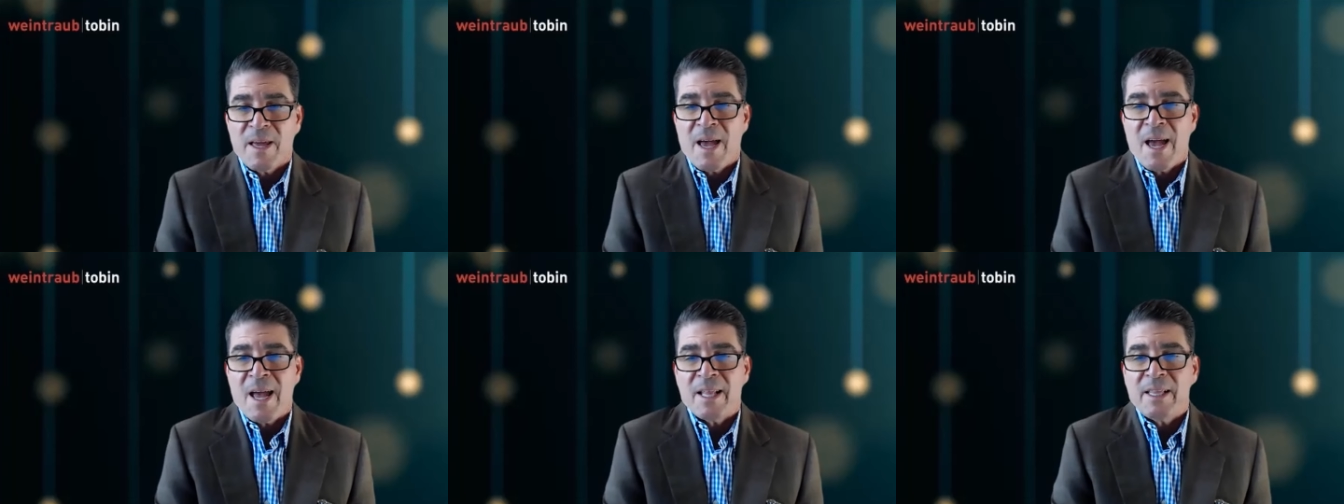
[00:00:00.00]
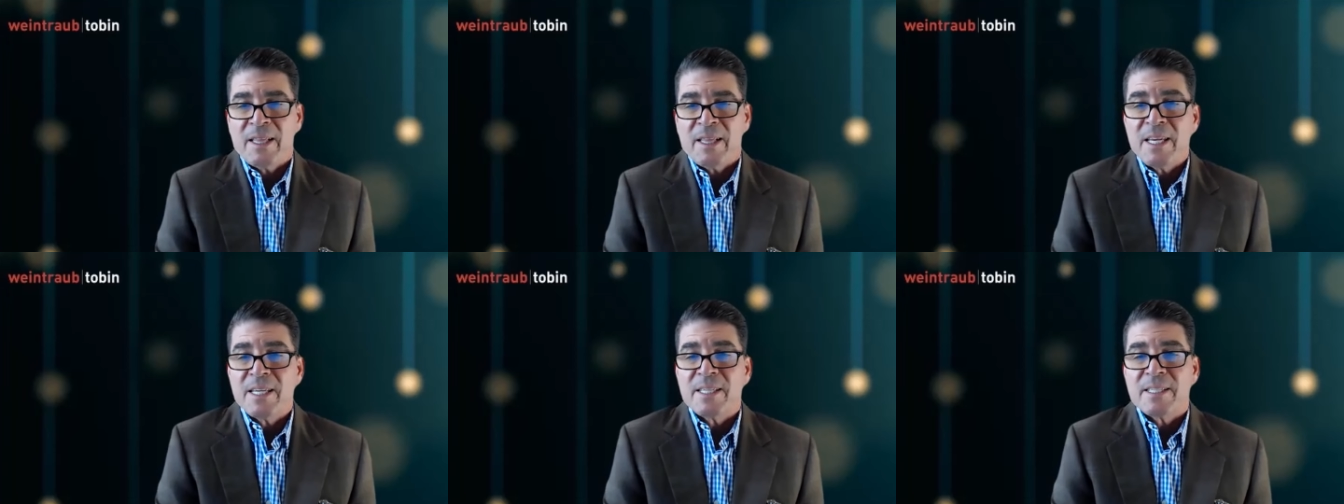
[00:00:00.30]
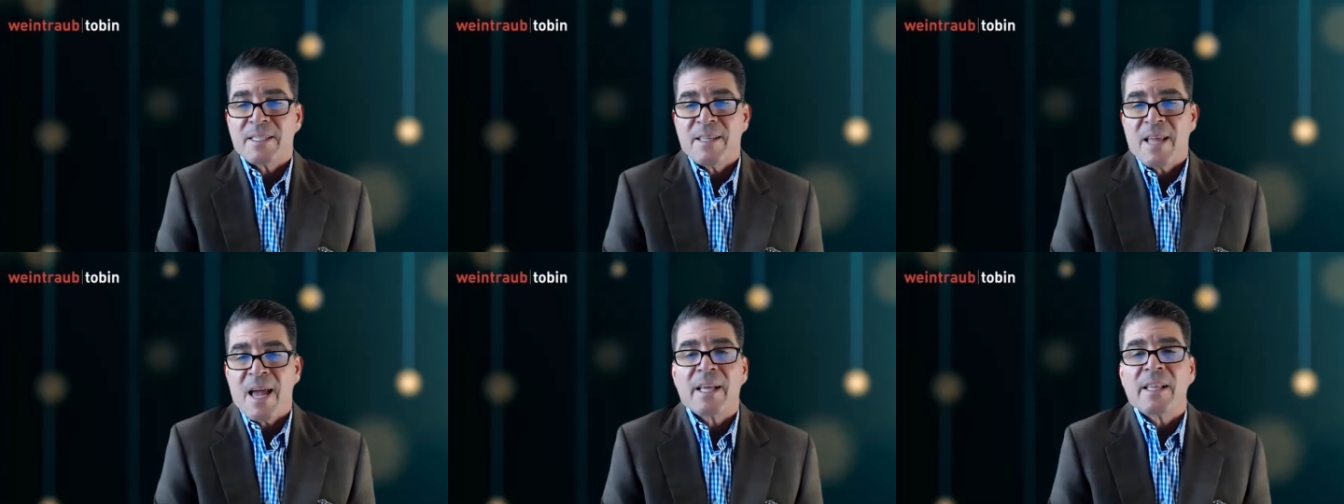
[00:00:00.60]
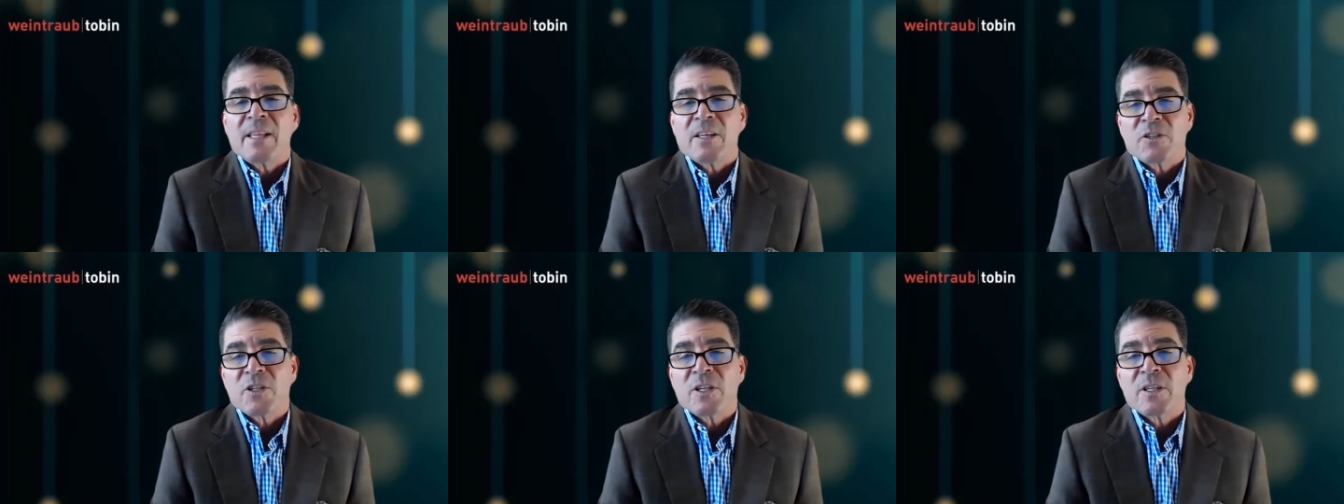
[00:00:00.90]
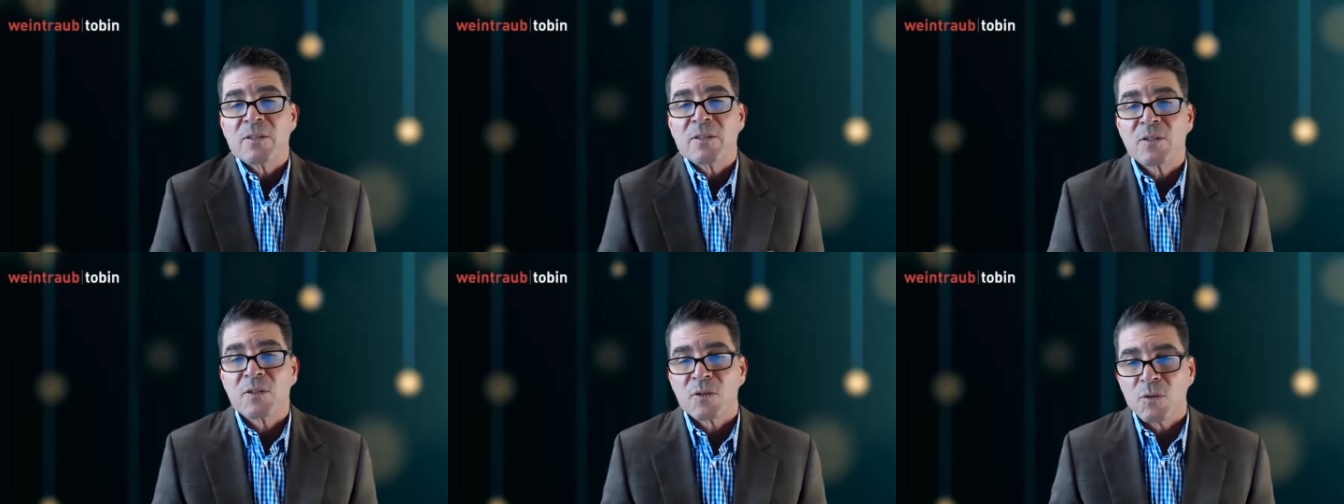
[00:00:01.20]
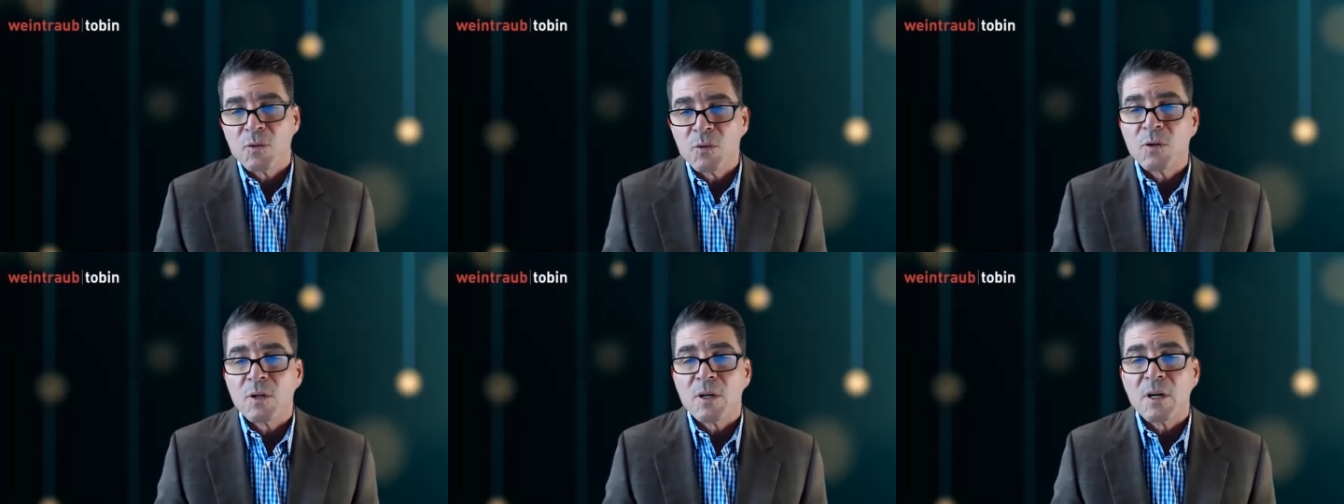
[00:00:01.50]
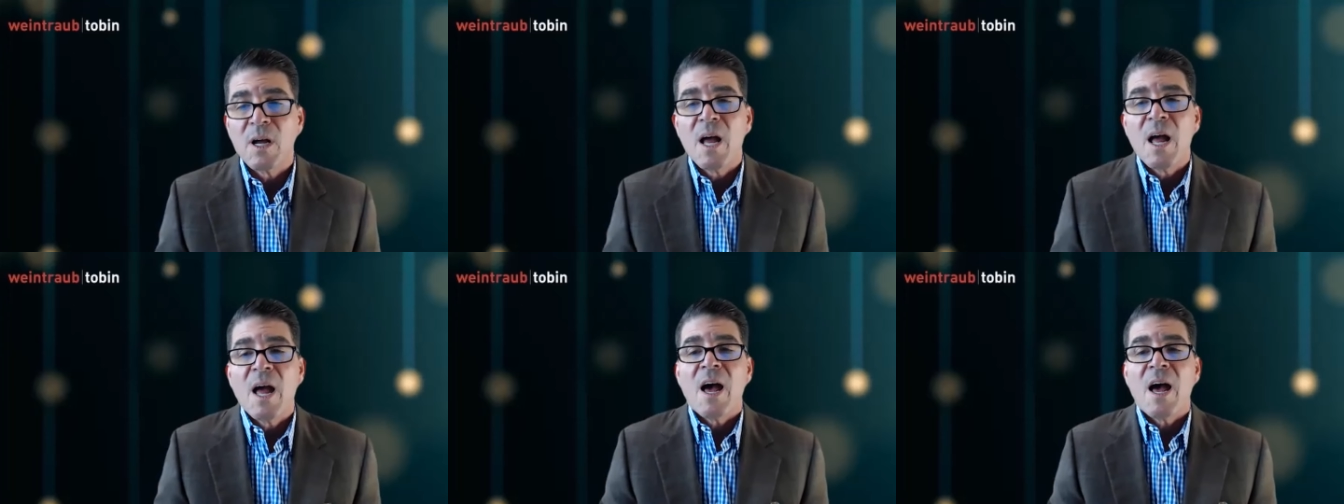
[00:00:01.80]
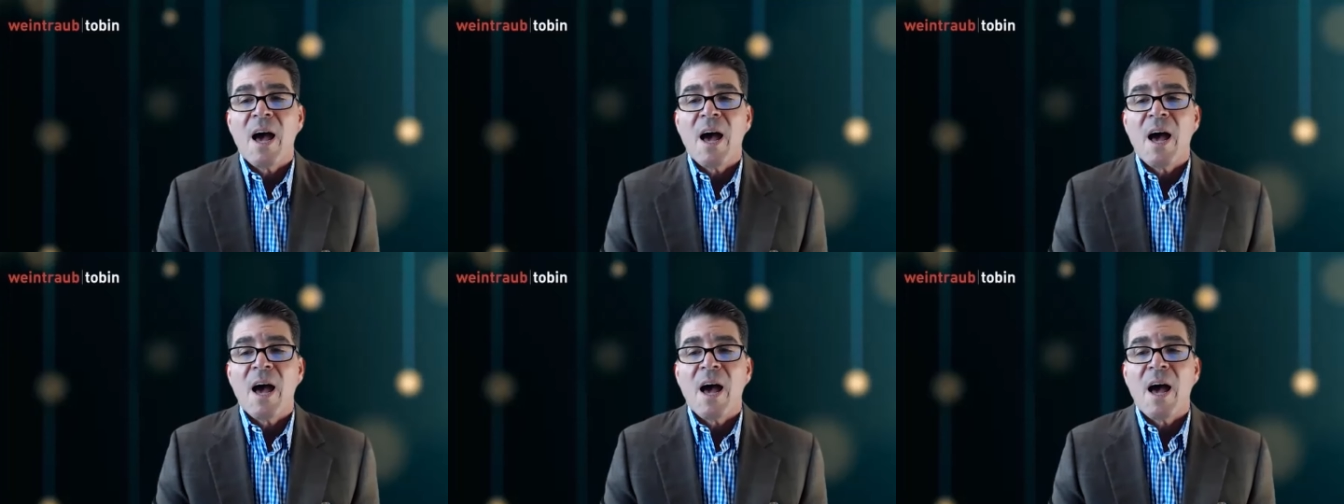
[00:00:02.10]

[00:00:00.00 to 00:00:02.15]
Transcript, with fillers: at least negligence or